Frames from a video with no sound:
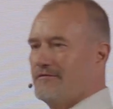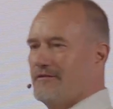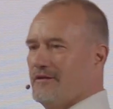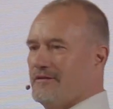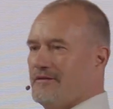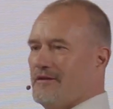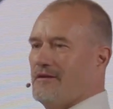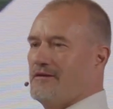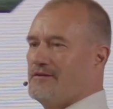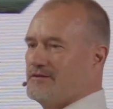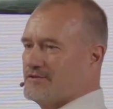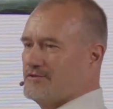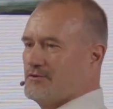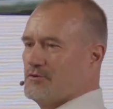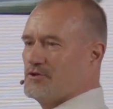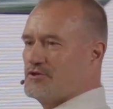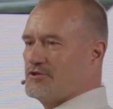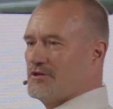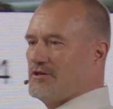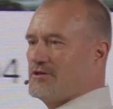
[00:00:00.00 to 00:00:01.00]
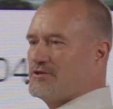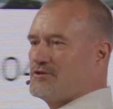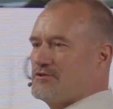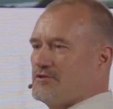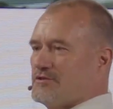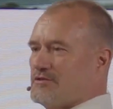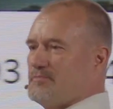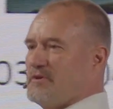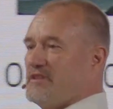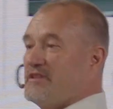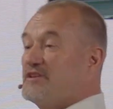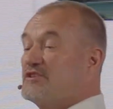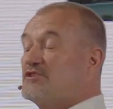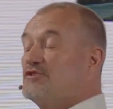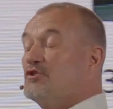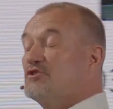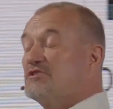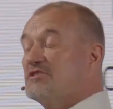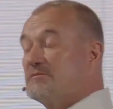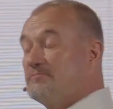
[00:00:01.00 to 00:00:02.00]
that there's no chargers, but there's no
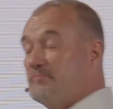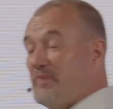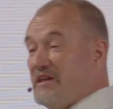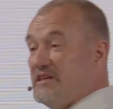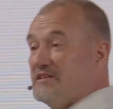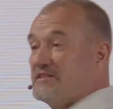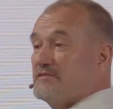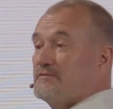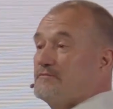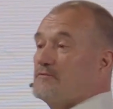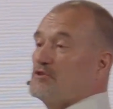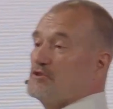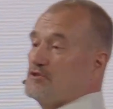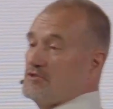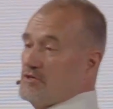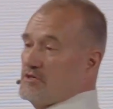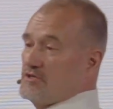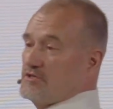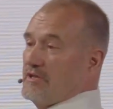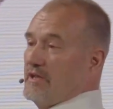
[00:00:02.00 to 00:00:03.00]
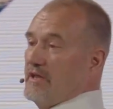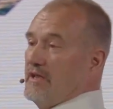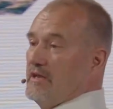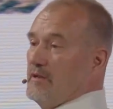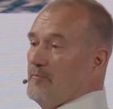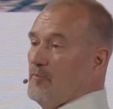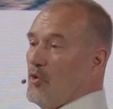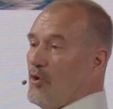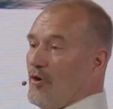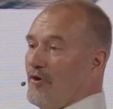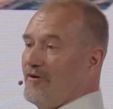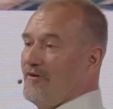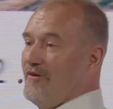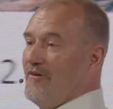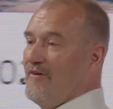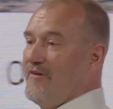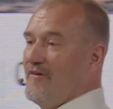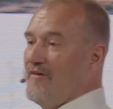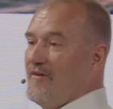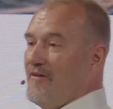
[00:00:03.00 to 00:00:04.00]
space for charging anymore.
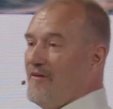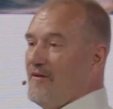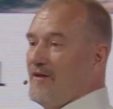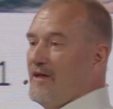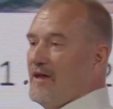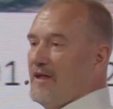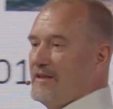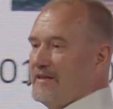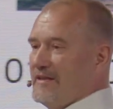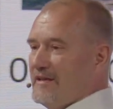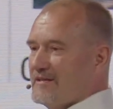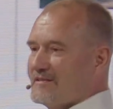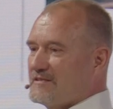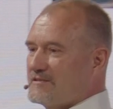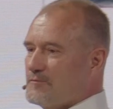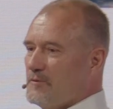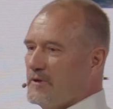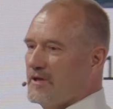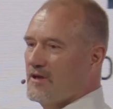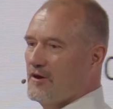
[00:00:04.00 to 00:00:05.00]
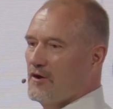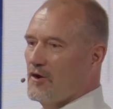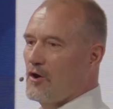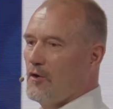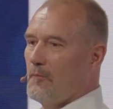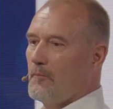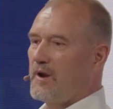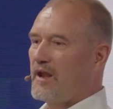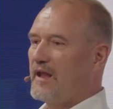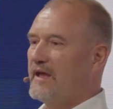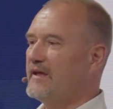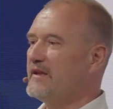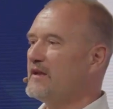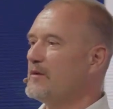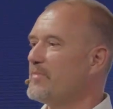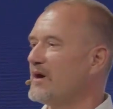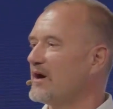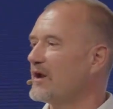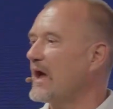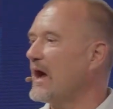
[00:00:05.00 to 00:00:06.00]
And yes, we can complain
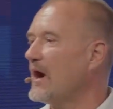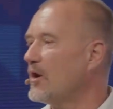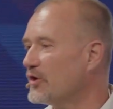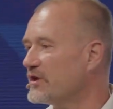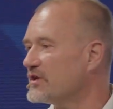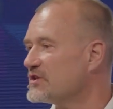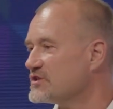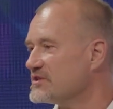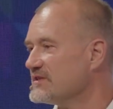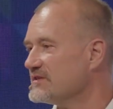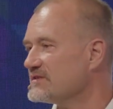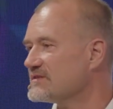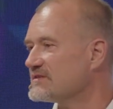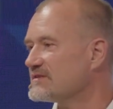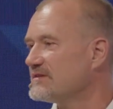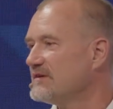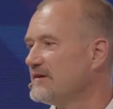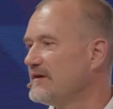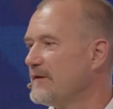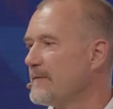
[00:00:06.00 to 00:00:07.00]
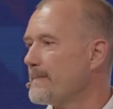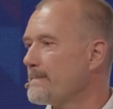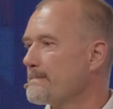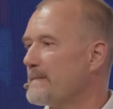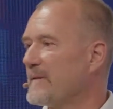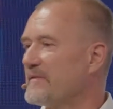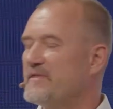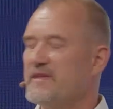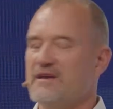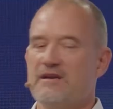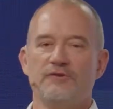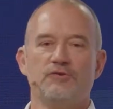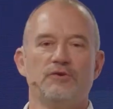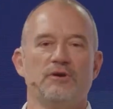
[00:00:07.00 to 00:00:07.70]
about outages, but there you